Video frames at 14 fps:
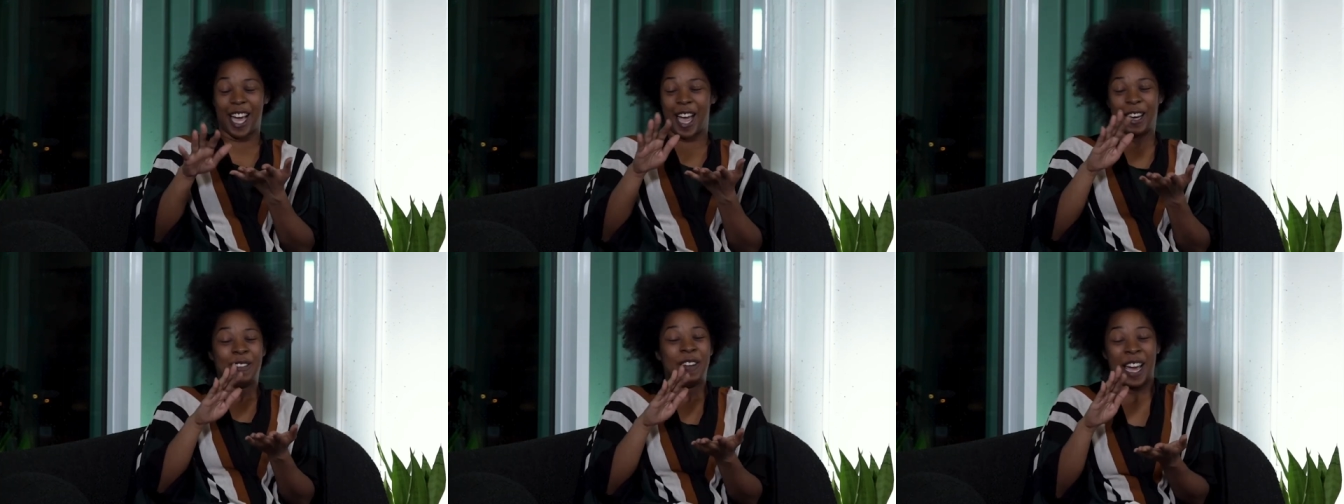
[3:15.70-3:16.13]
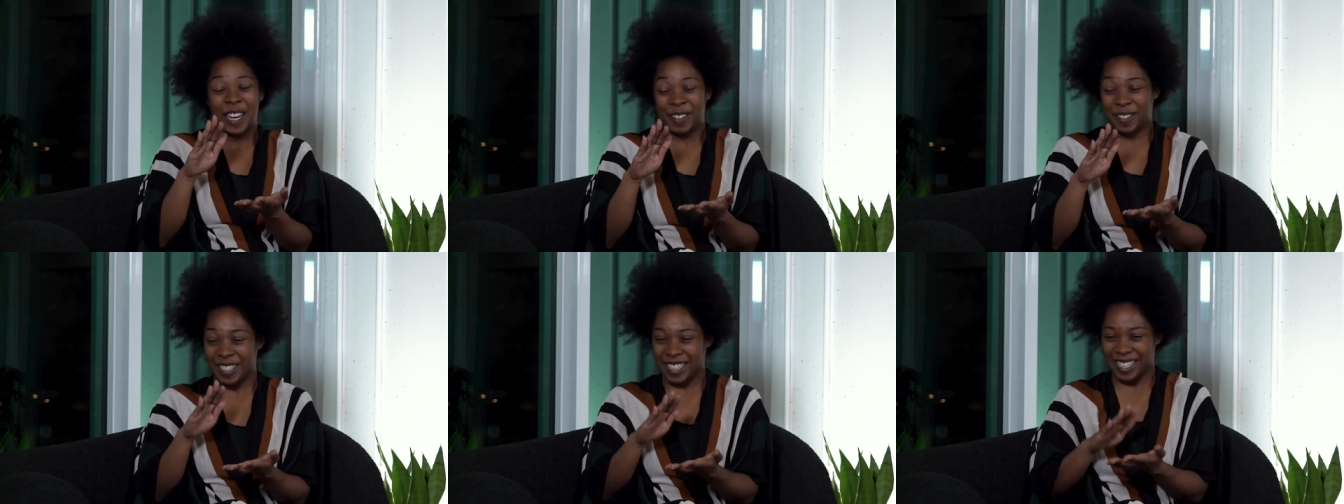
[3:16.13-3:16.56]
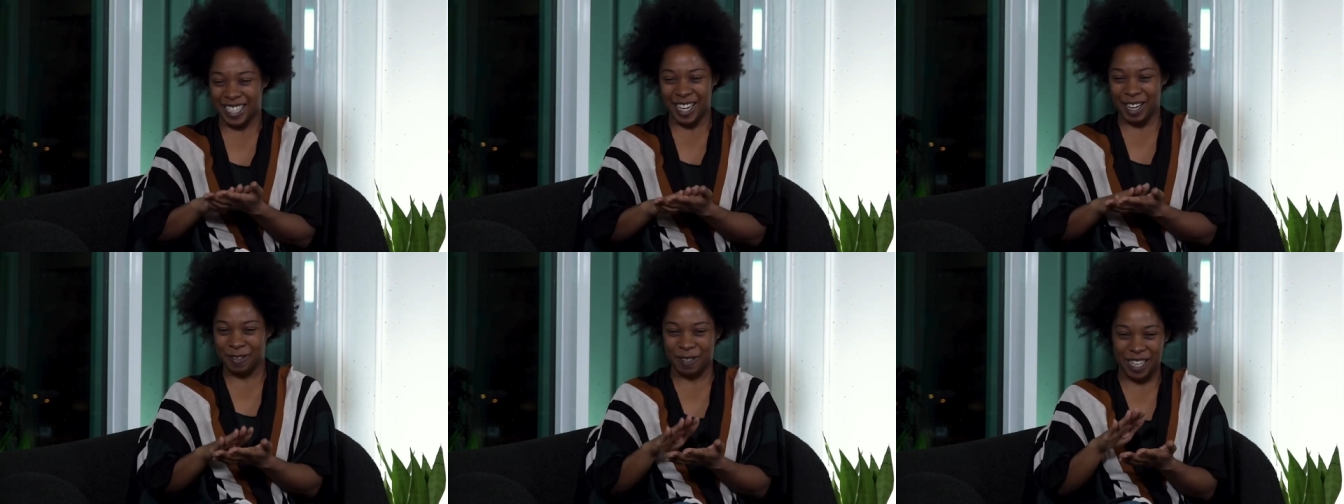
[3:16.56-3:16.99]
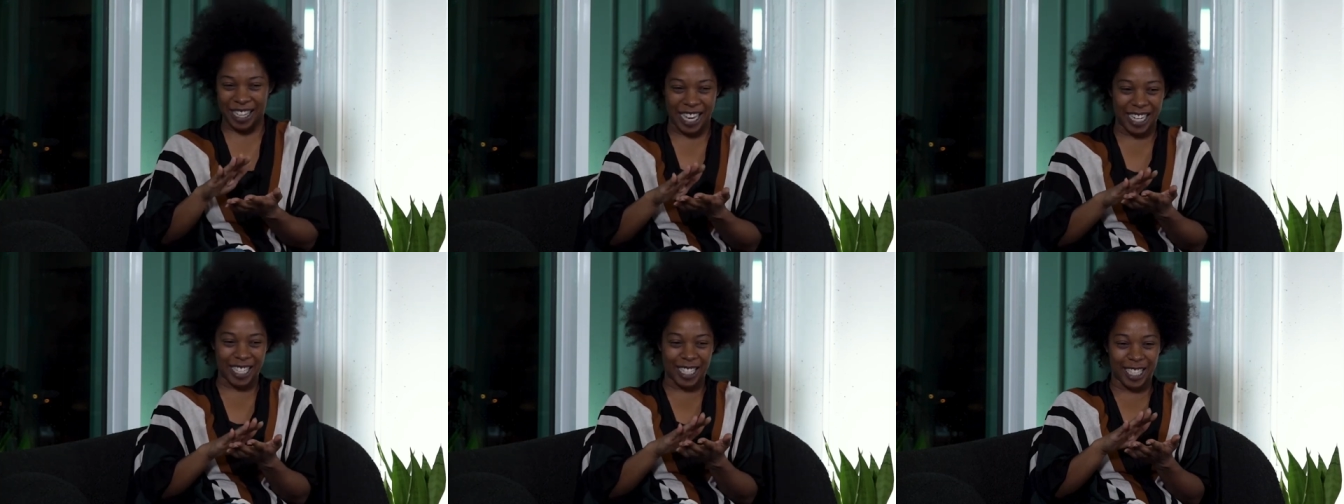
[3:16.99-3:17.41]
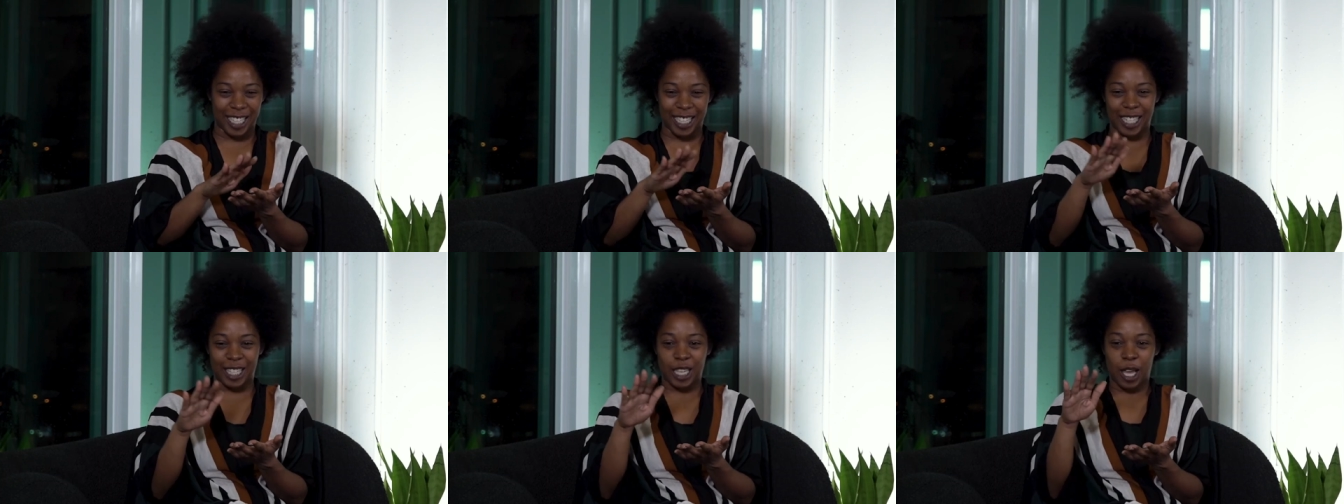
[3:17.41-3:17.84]
I'm not even sure, but like she
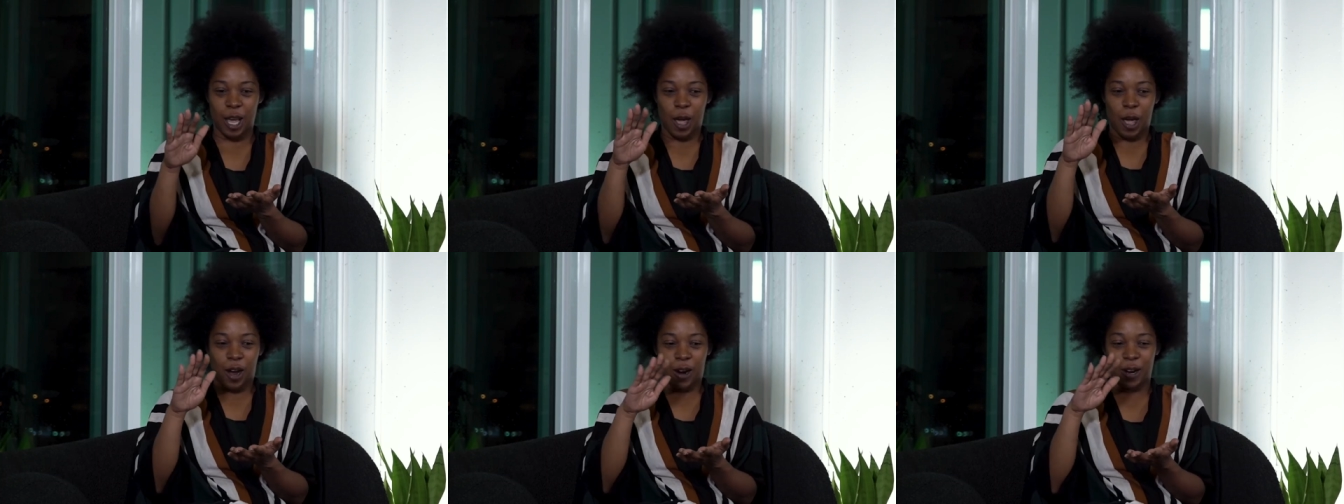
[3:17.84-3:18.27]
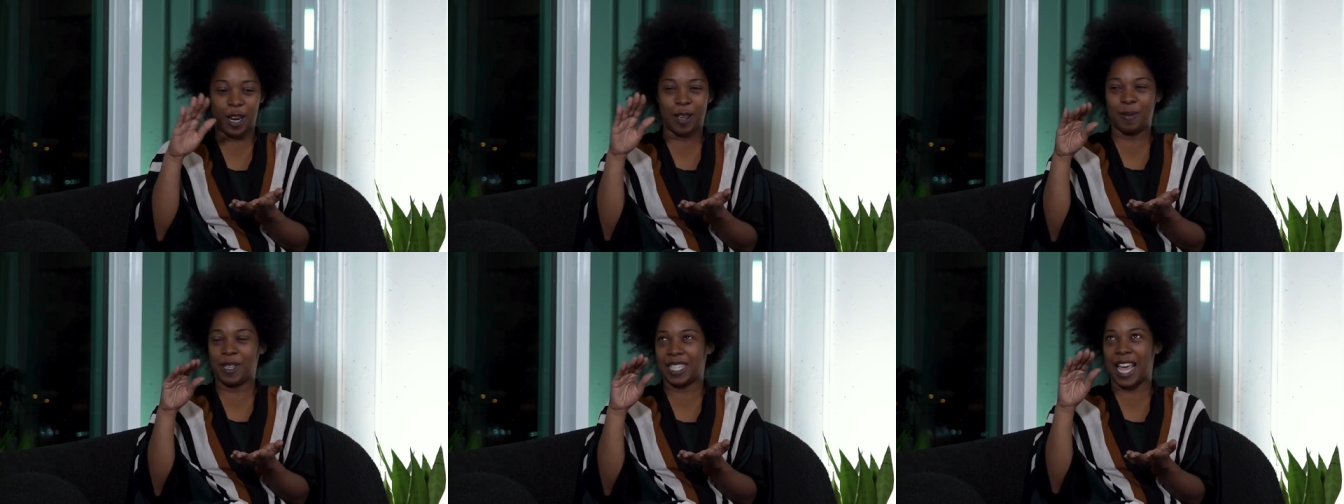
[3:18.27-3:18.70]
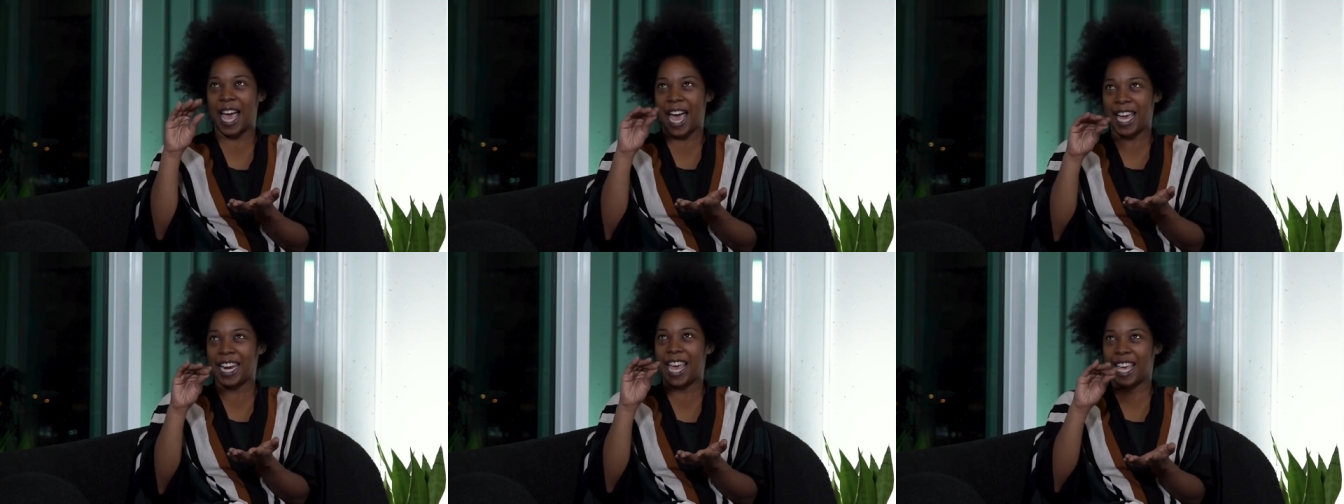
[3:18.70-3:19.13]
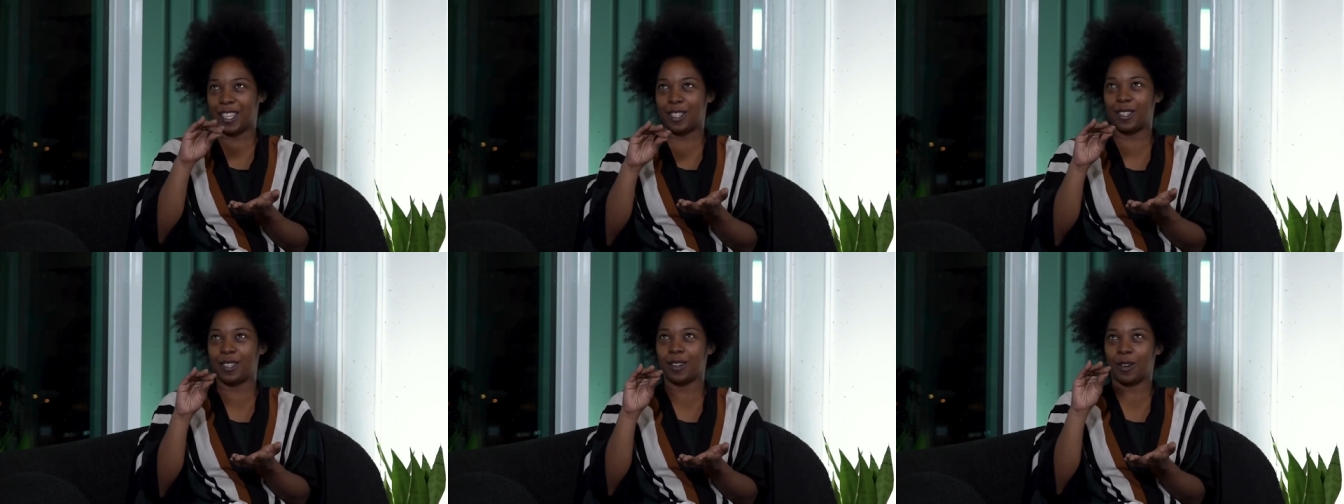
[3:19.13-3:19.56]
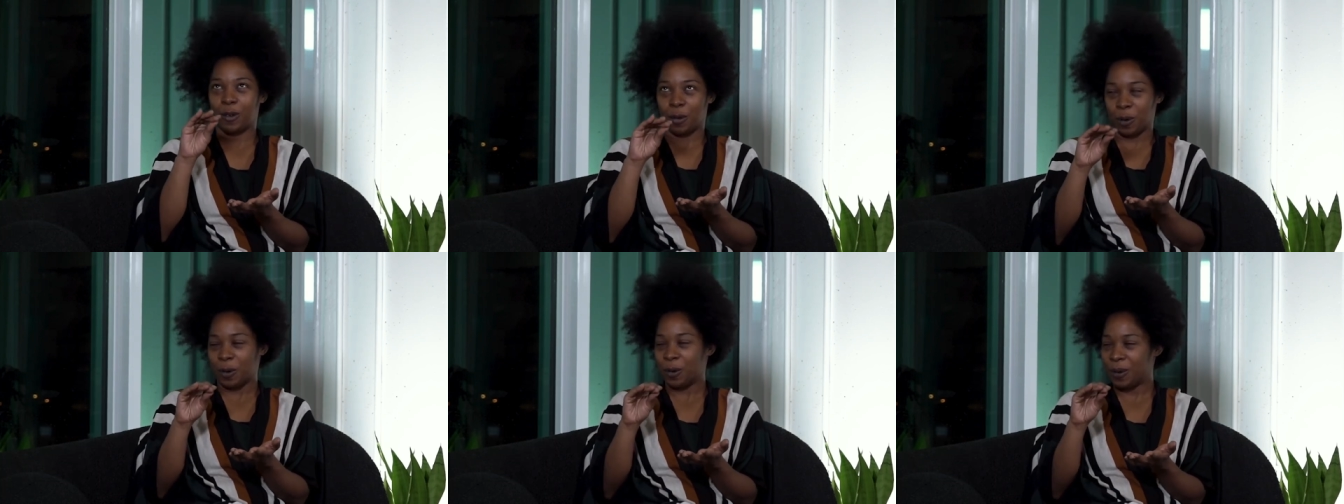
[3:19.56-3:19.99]
just her name is at S
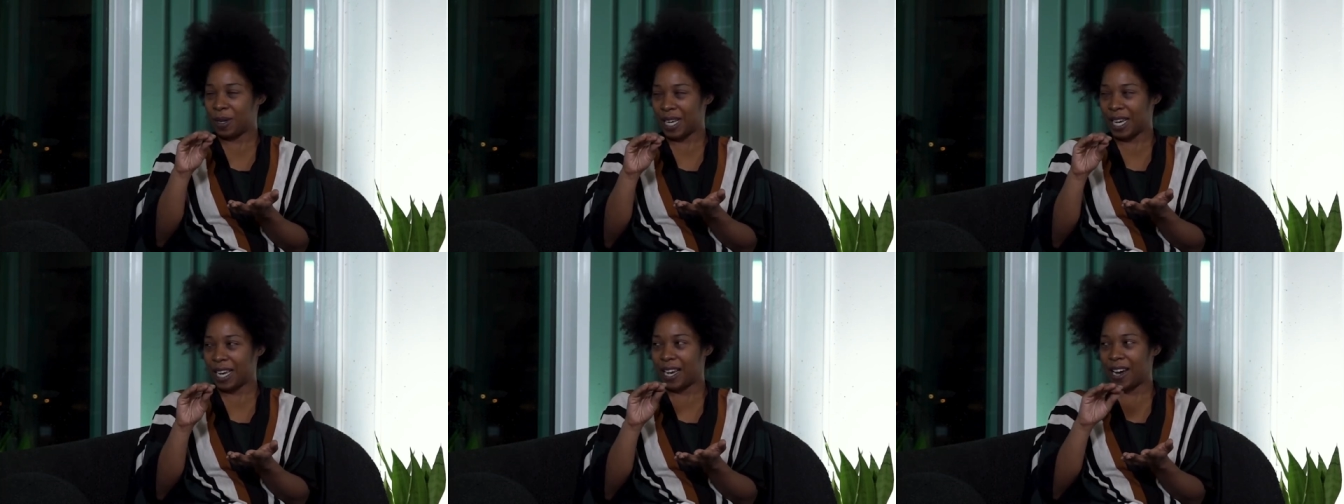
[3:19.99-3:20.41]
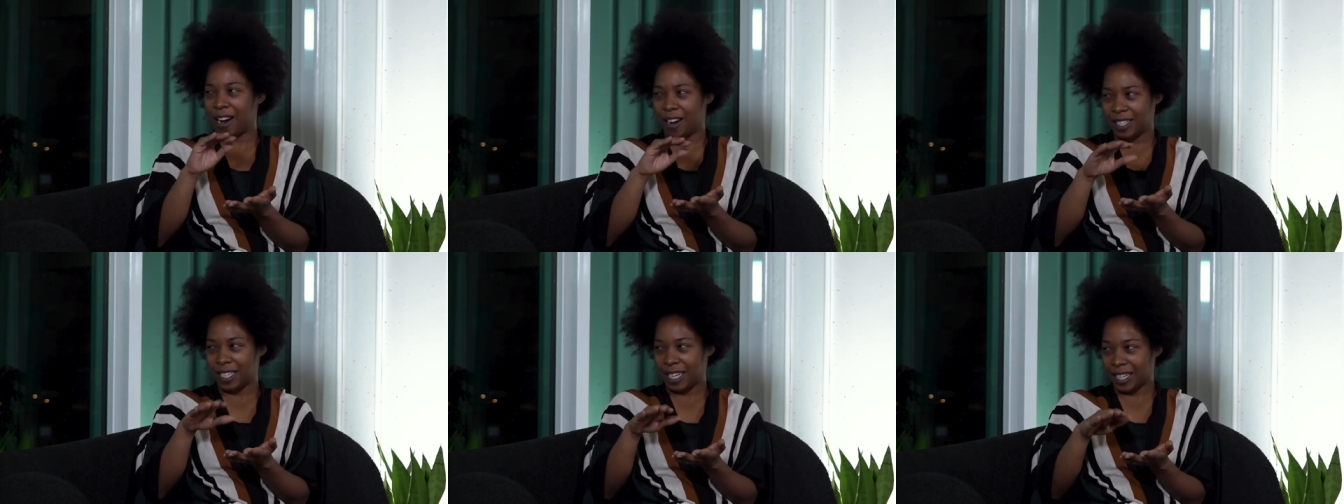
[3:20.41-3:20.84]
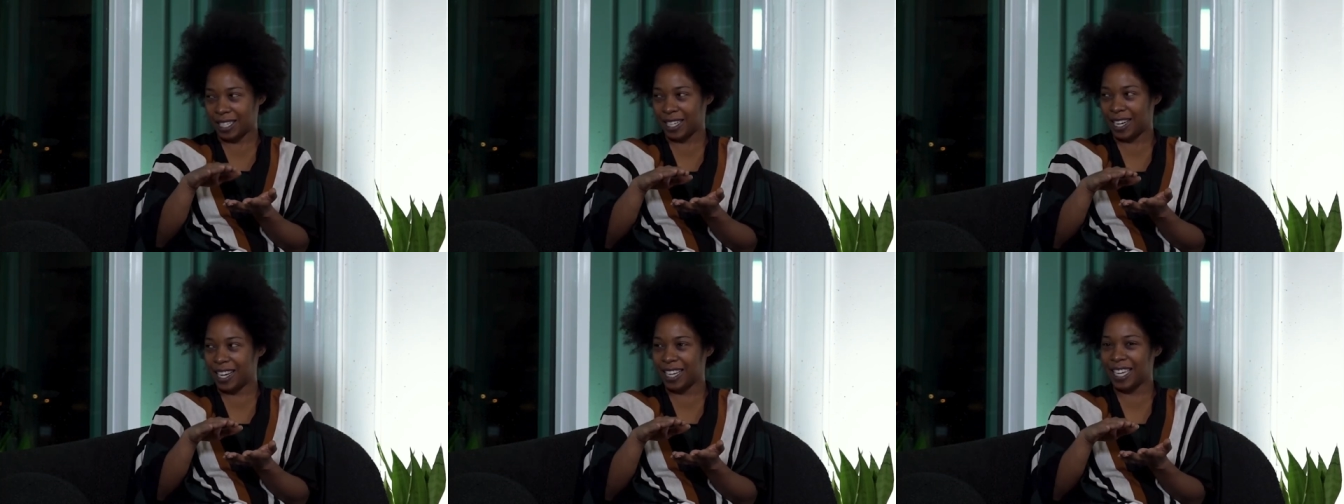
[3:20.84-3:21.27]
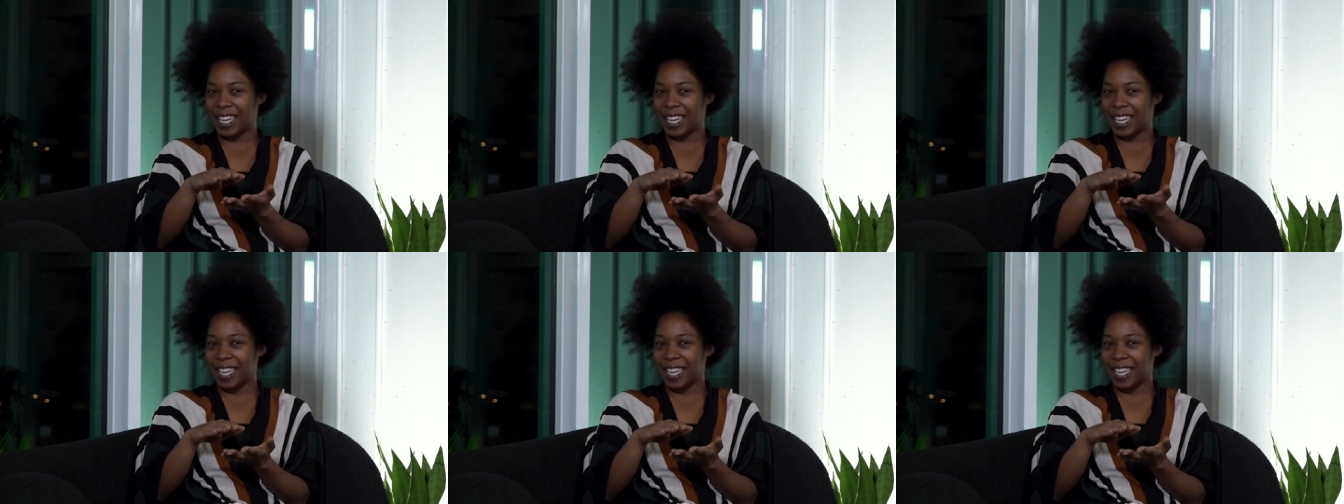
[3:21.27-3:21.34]
crude mm. on TikTok.